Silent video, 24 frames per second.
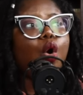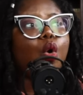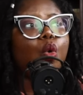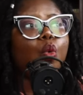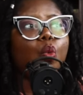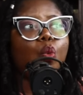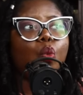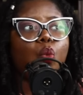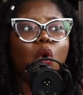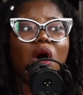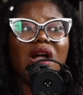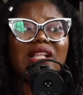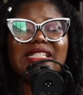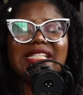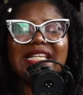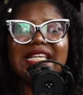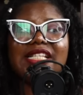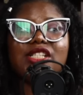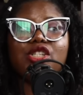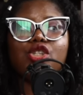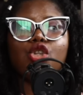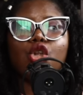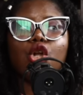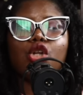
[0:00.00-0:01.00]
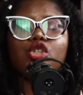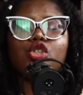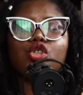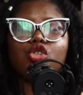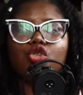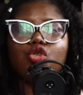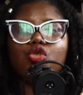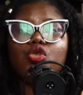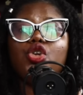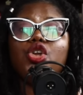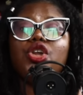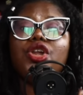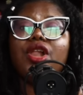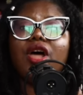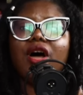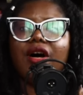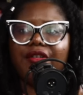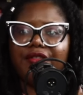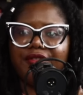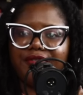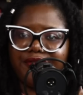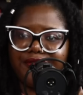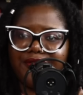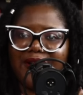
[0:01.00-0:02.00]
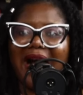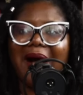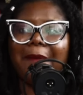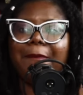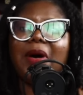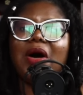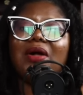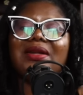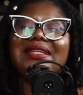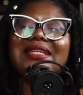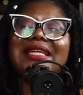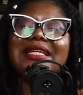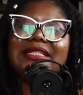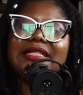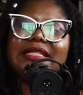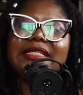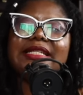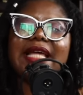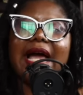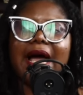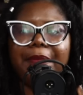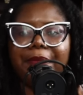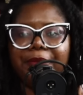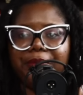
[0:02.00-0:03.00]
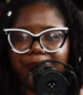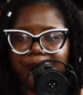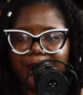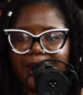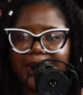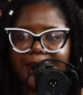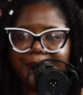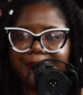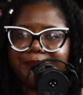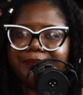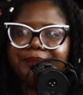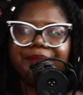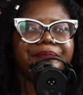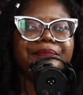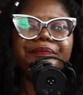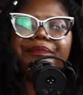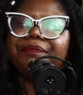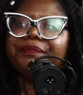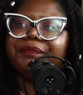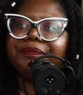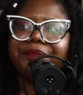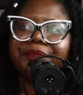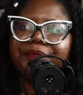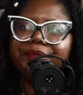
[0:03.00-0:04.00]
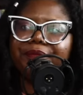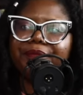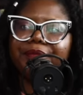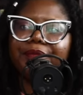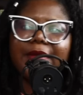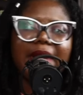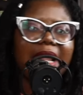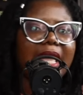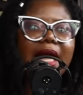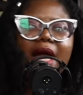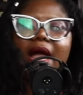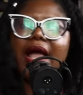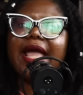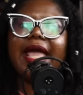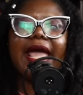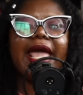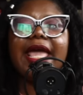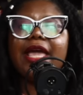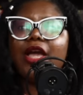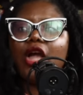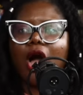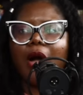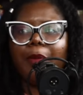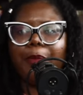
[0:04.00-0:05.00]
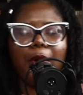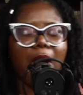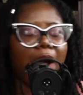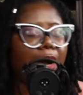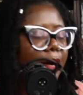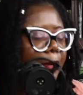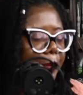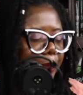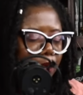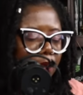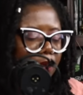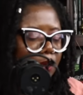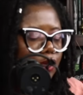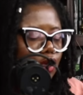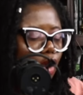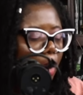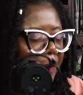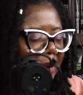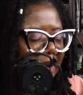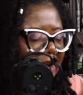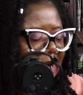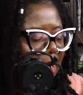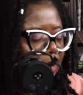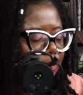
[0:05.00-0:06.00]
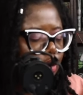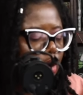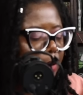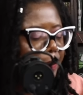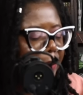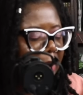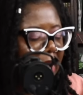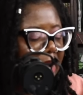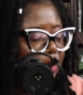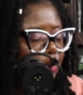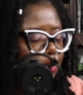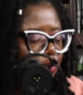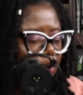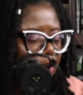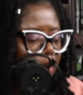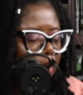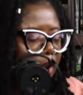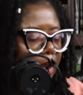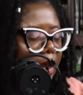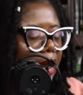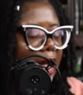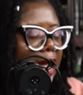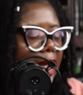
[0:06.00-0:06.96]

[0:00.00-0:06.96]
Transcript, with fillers: What is not to love about Lady Danbury? Incomparable. Nobody else compares to her.